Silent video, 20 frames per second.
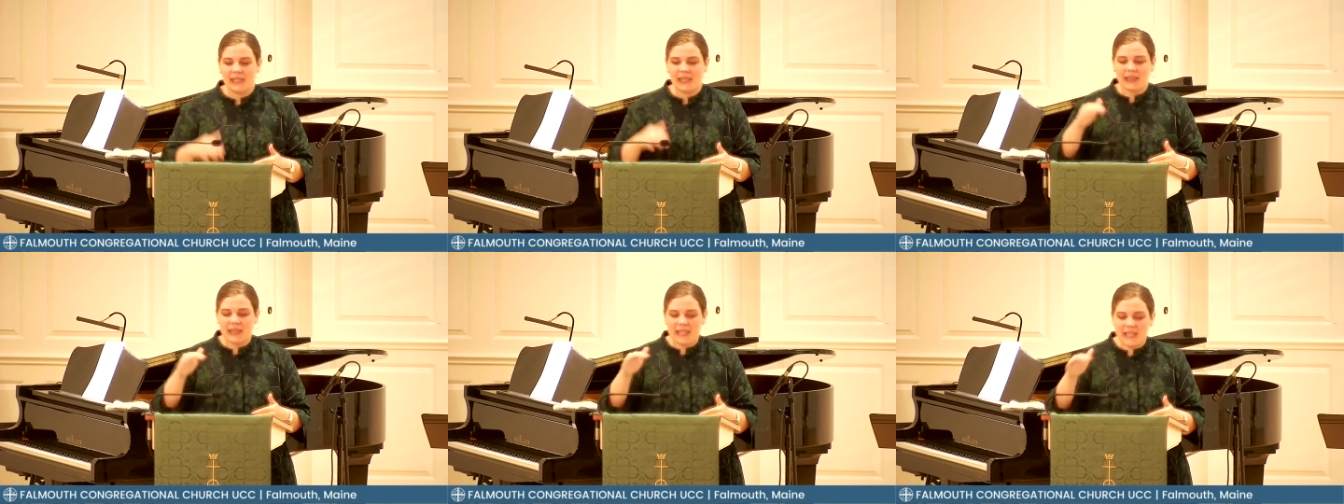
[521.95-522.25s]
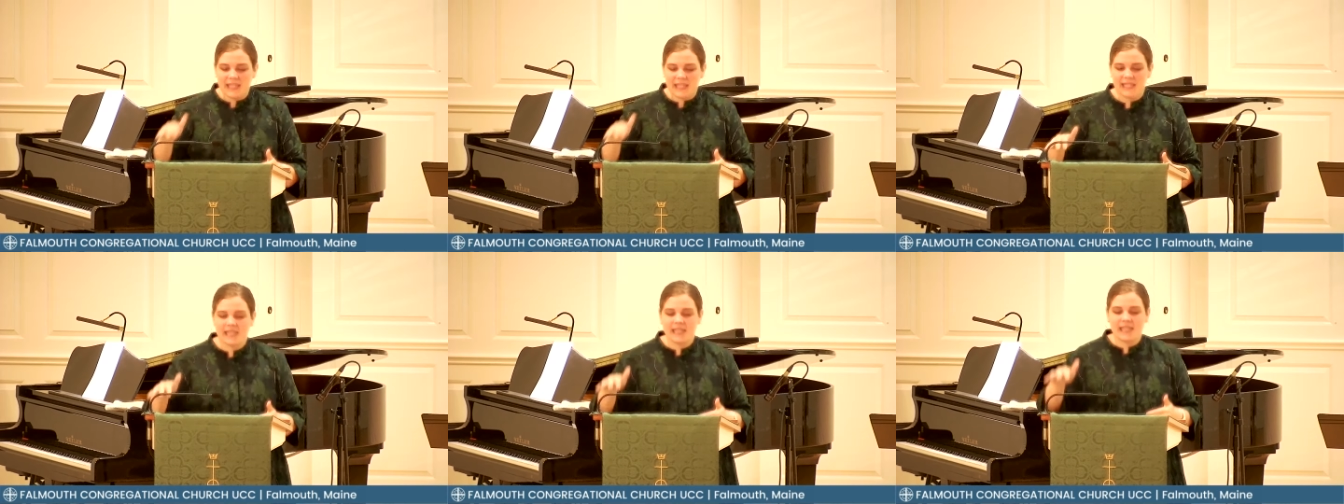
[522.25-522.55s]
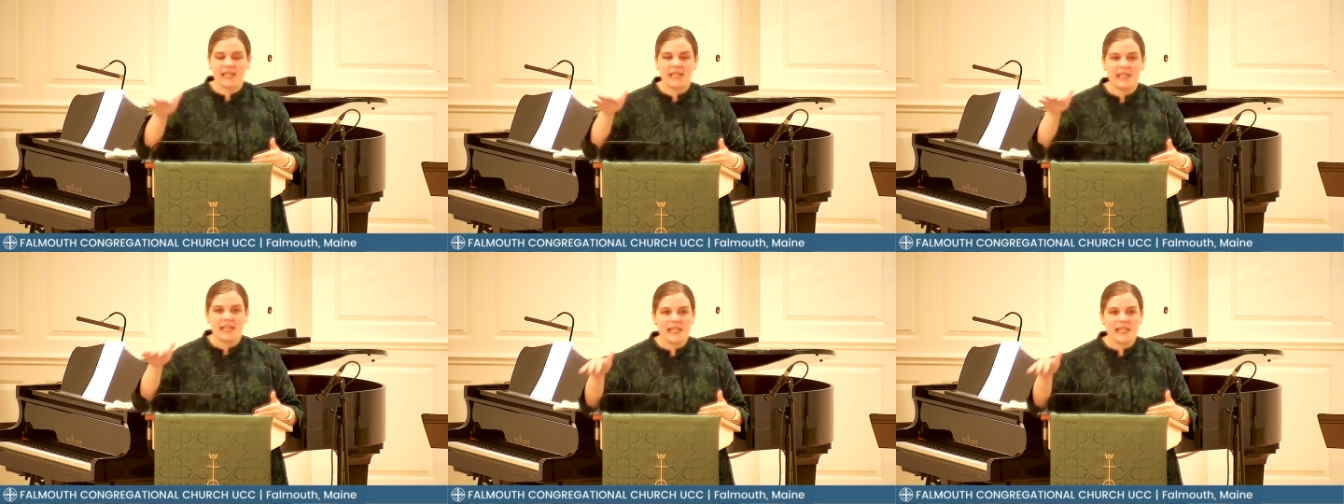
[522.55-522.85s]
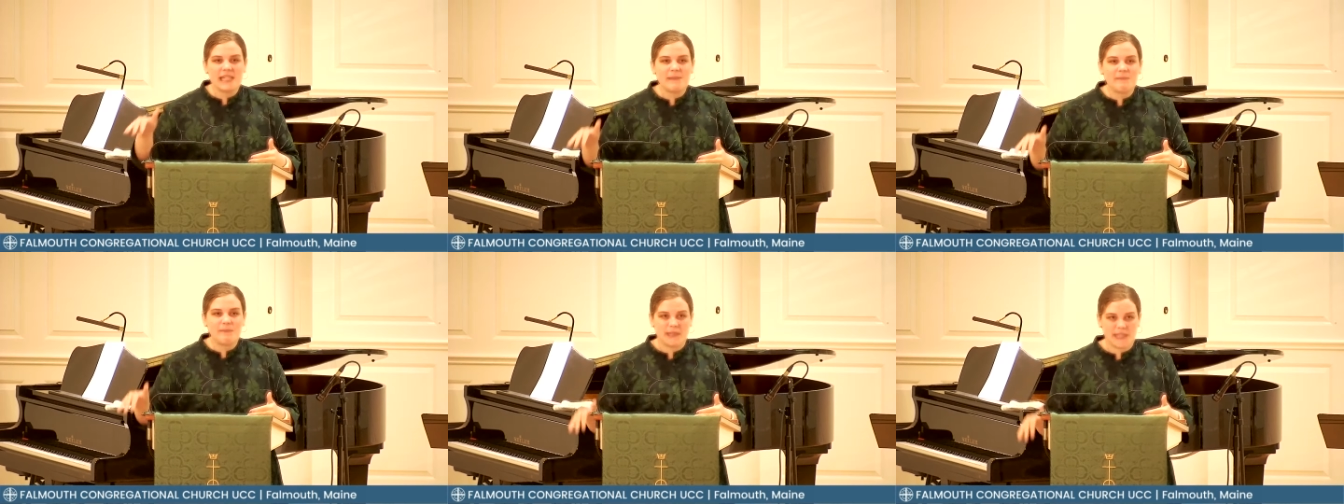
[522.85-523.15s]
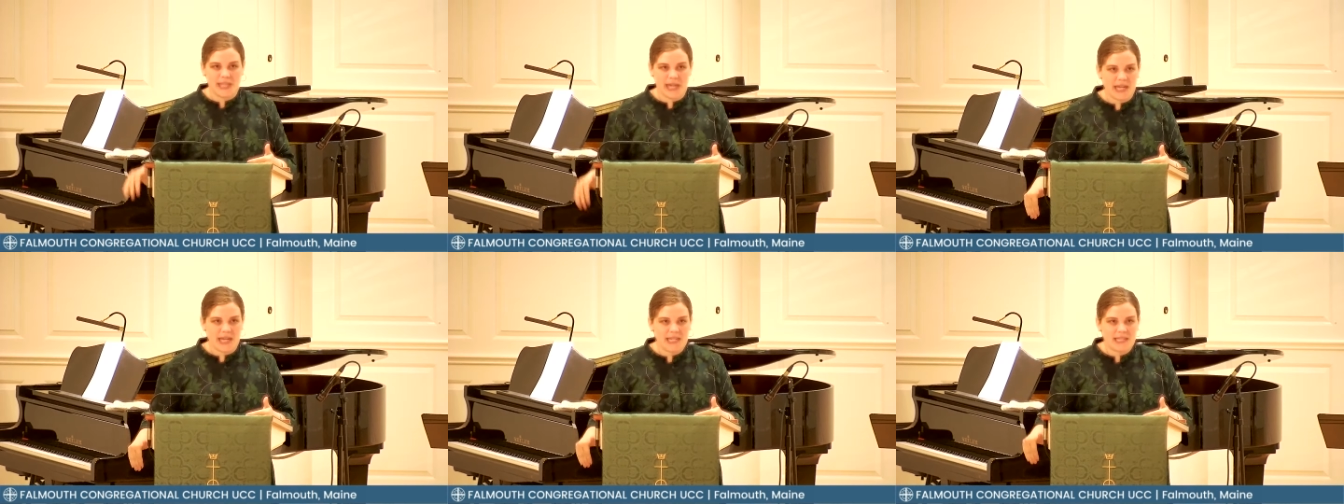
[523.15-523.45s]
this is a
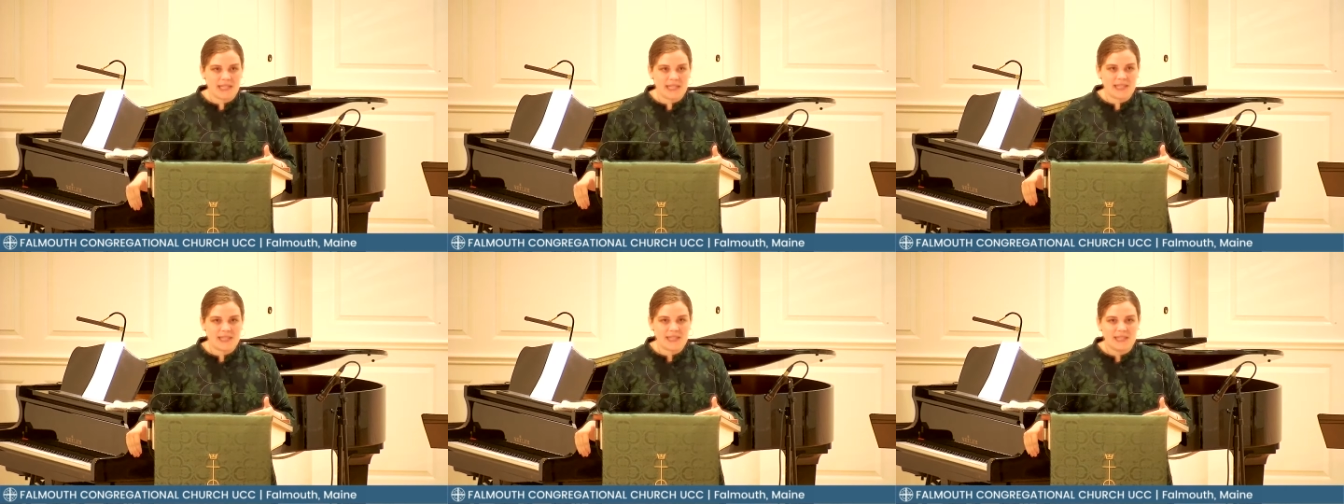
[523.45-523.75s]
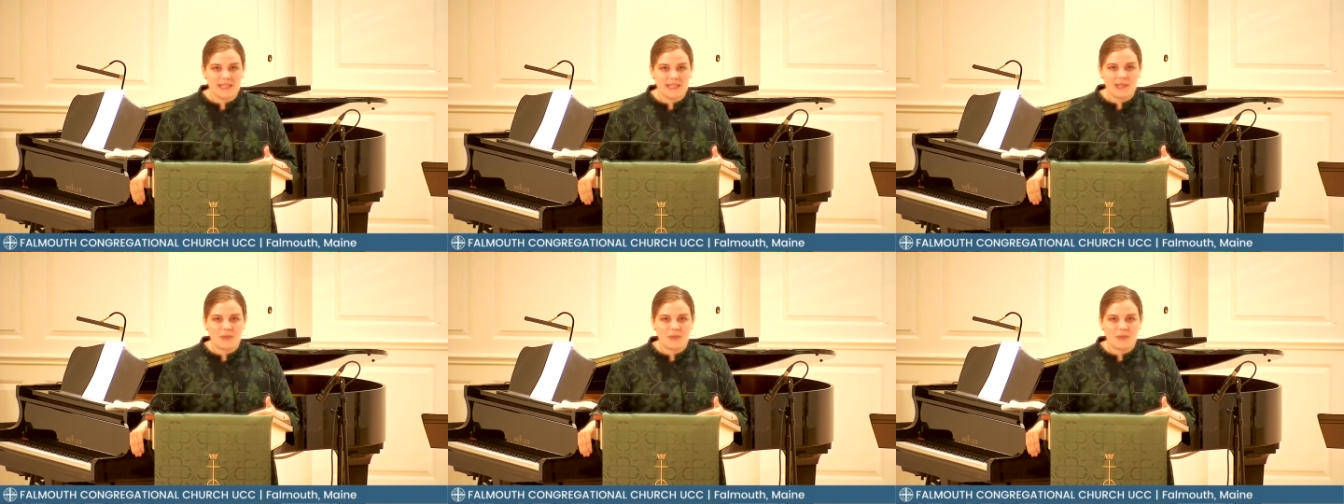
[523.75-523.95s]
place